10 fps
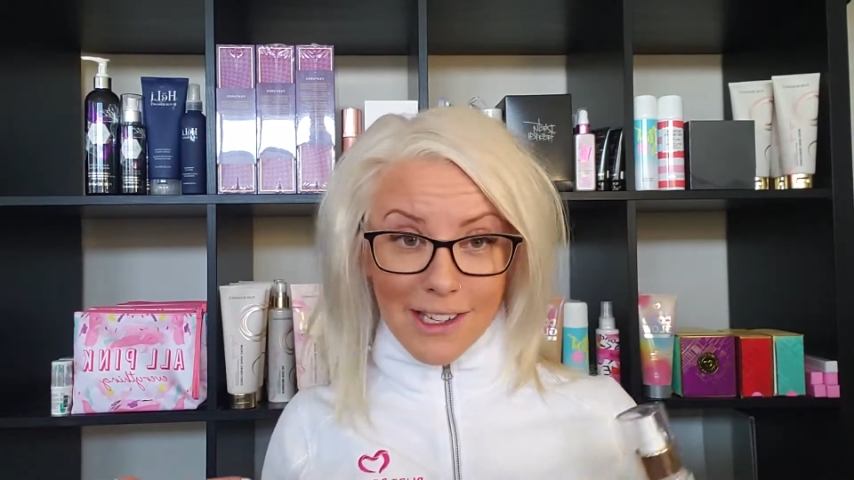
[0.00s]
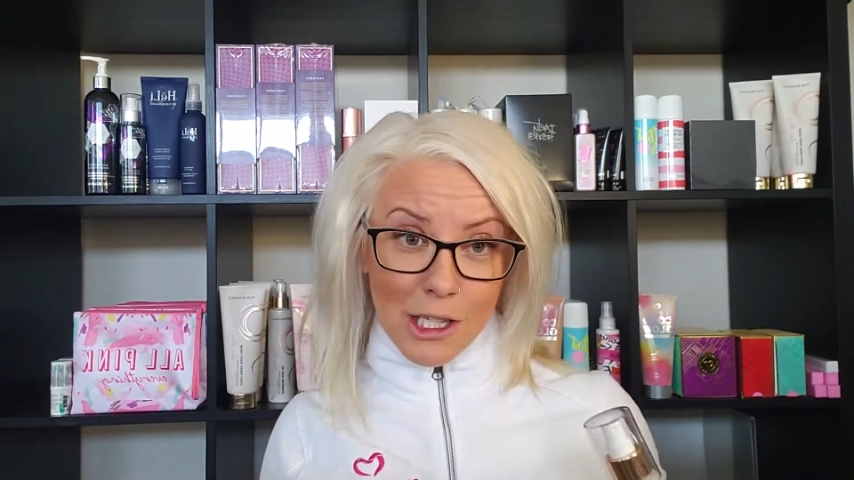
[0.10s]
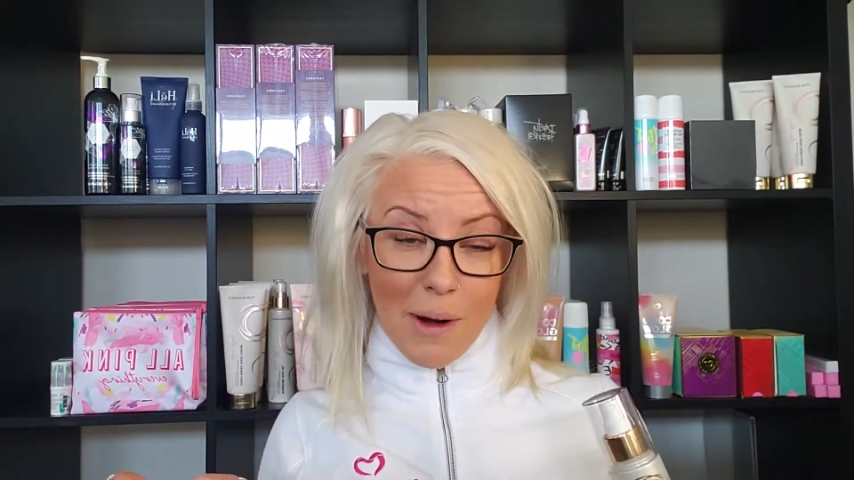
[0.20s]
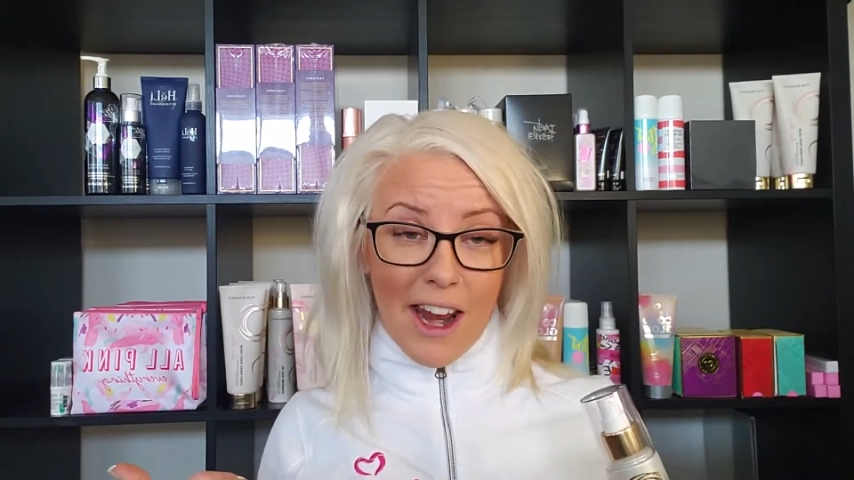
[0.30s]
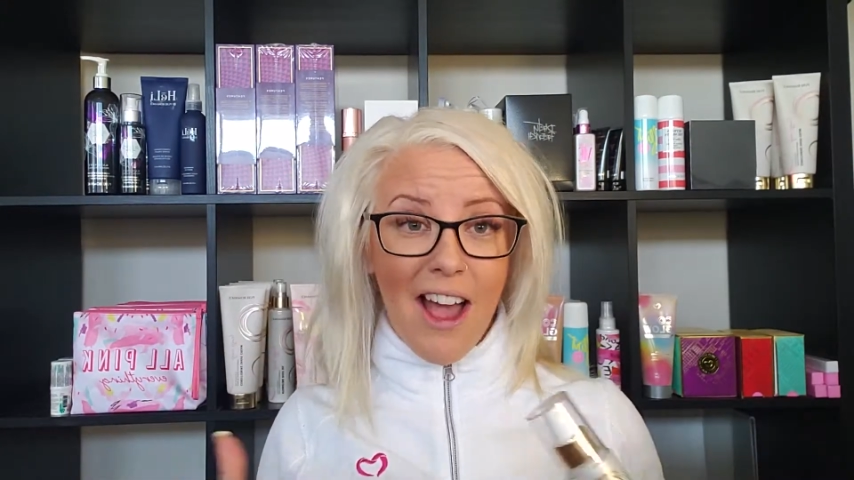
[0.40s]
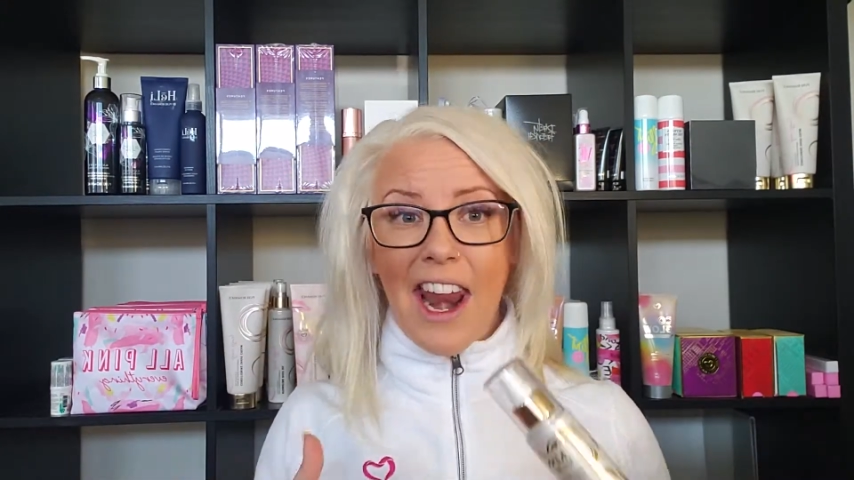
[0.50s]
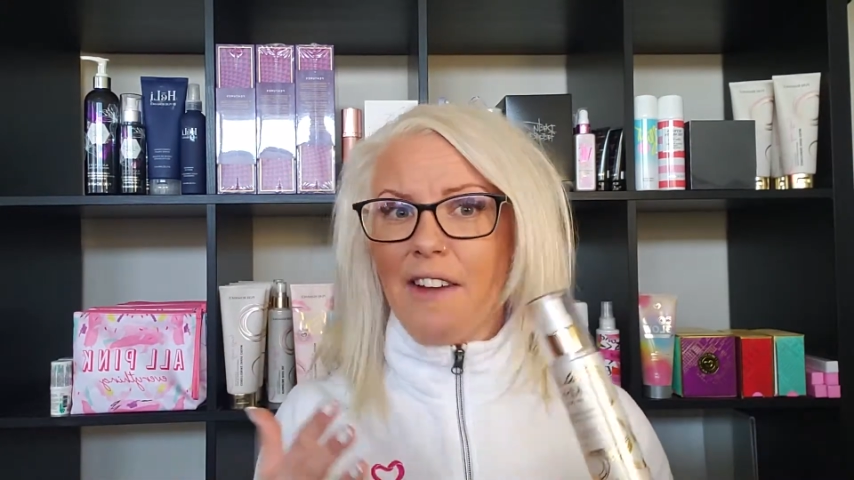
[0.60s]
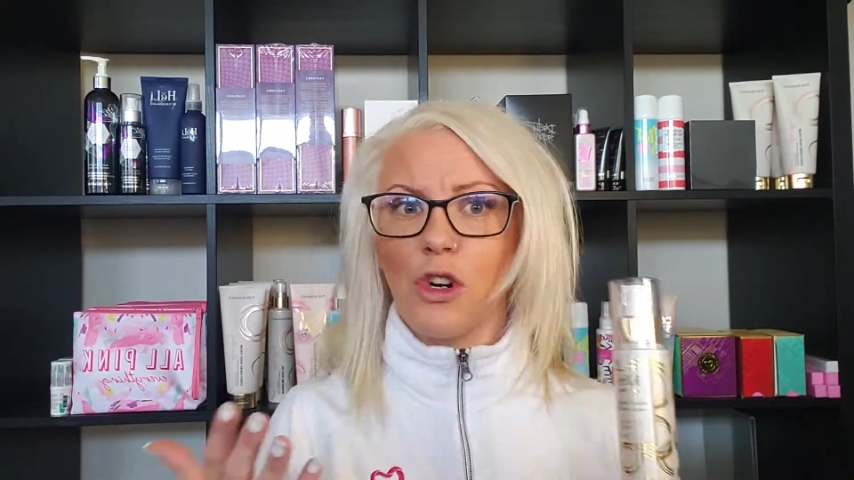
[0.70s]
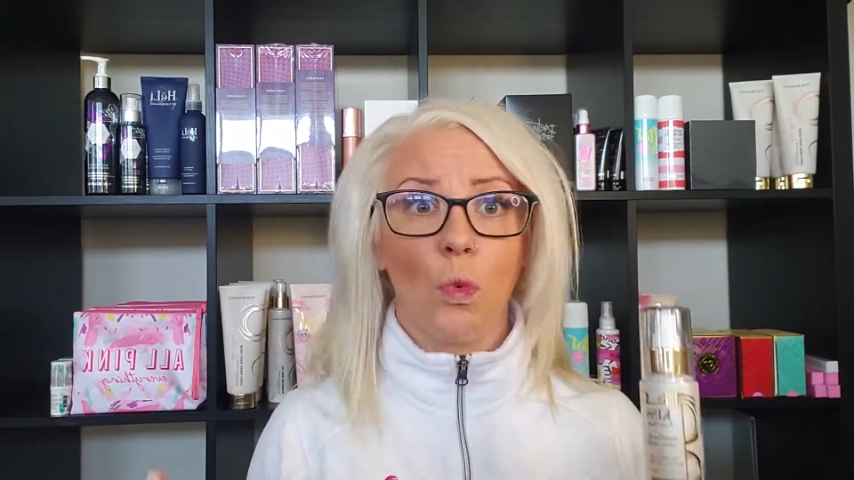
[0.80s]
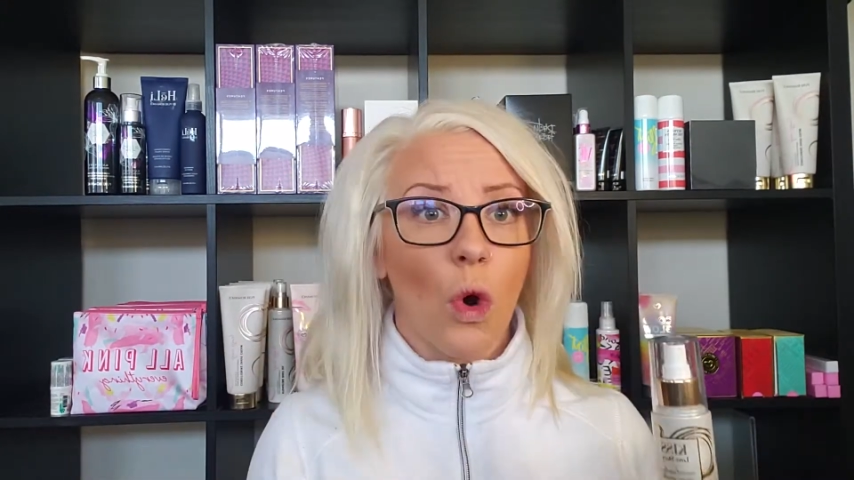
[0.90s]
spray it on
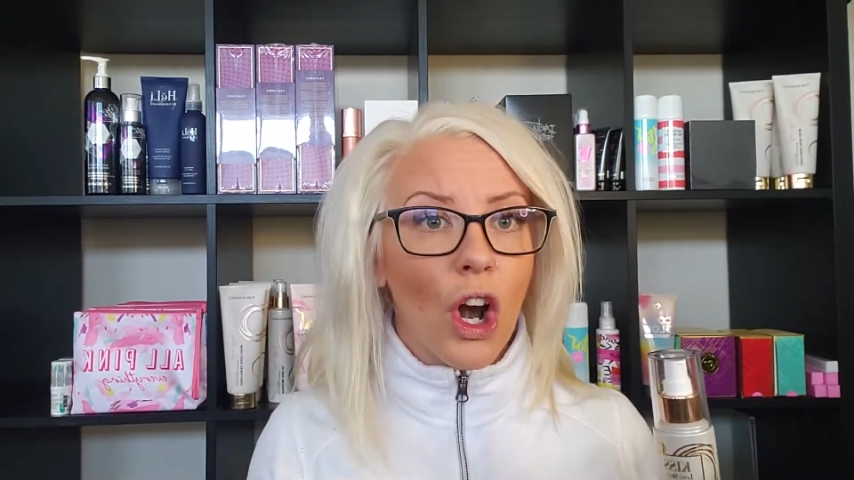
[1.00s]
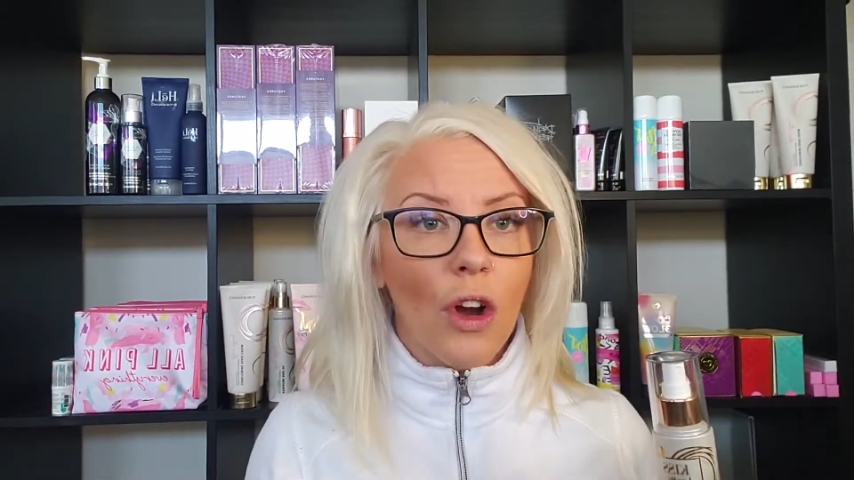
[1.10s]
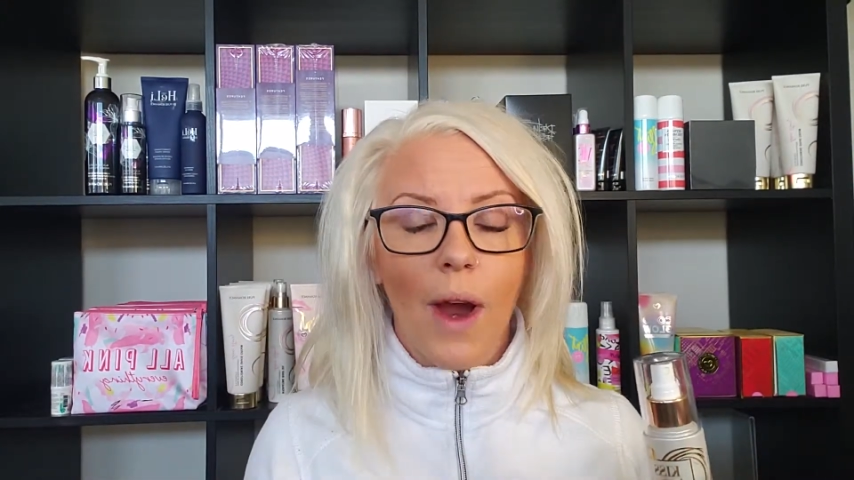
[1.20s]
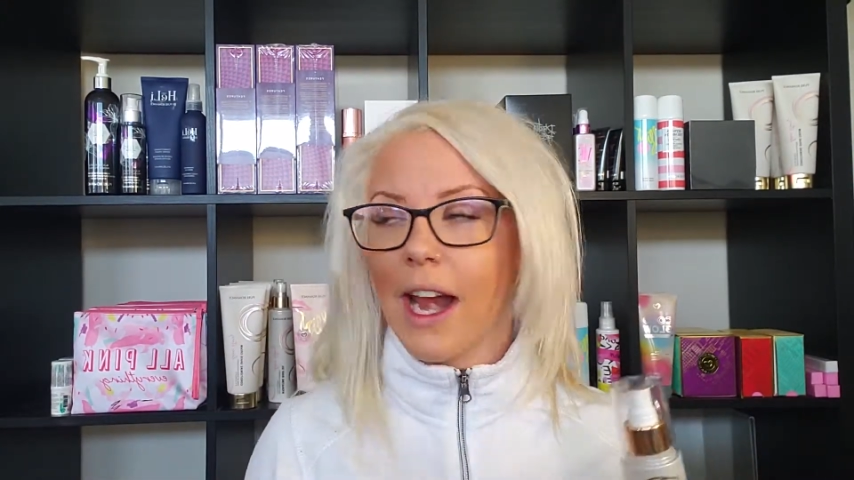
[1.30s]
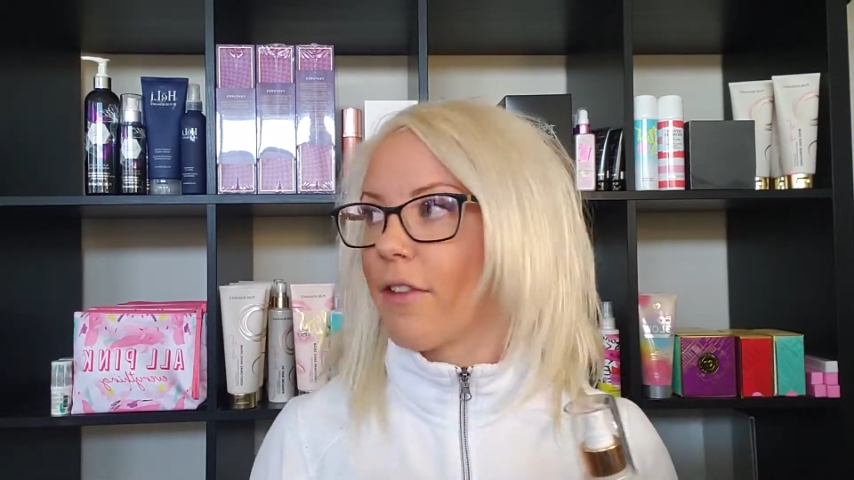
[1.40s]
after work, right?